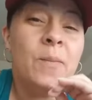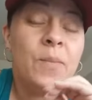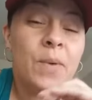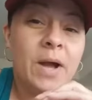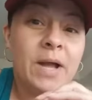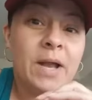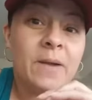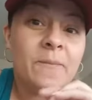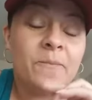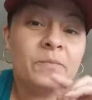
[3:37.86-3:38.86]
but
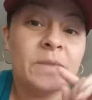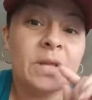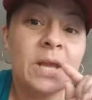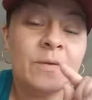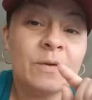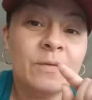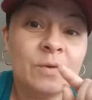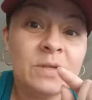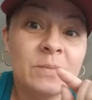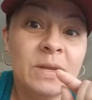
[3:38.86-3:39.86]
it
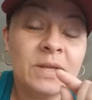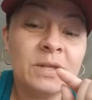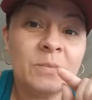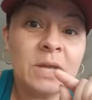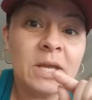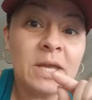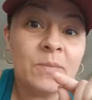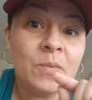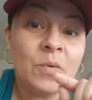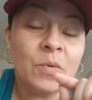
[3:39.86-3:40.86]
revealed to me that the
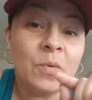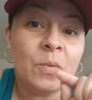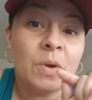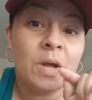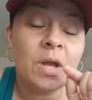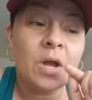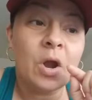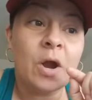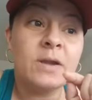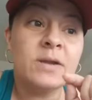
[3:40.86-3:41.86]
people
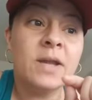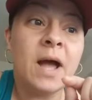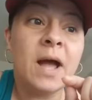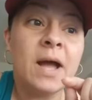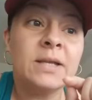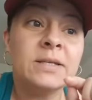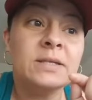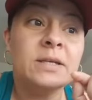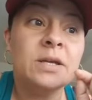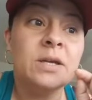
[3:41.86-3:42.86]
are
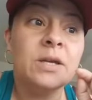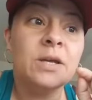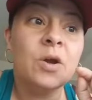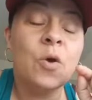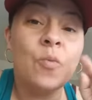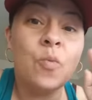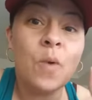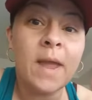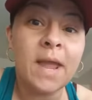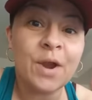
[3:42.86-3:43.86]
not
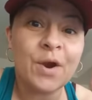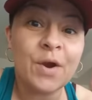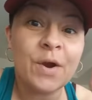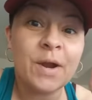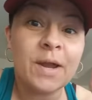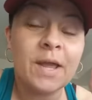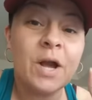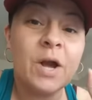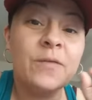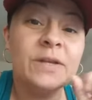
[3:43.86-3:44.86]
aware
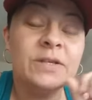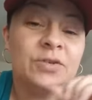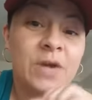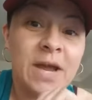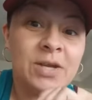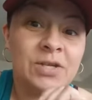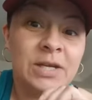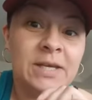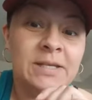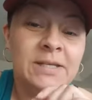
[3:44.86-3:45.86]
of his
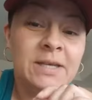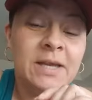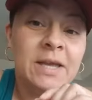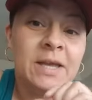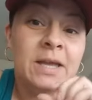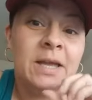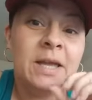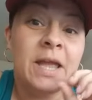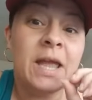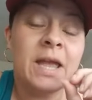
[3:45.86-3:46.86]
strategies
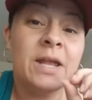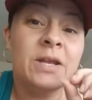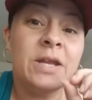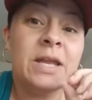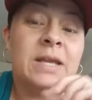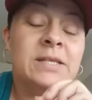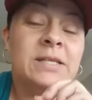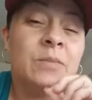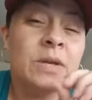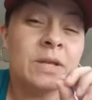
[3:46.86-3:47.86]
and can
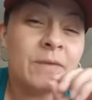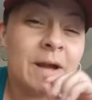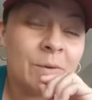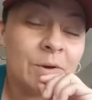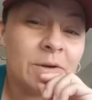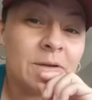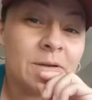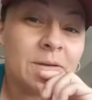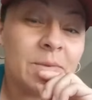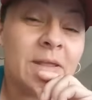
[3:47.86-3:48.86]
easily be devoured
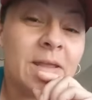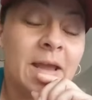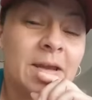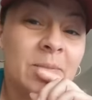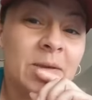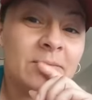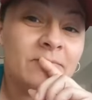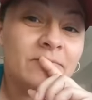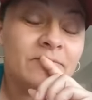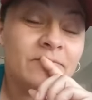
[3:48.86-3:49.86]
by the enemy.
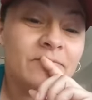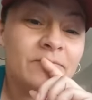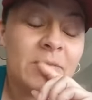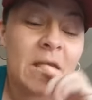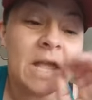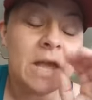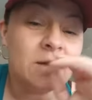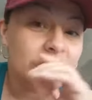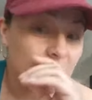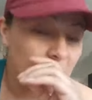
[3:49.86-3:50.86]

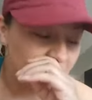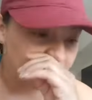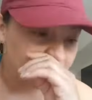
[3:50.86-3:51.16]
So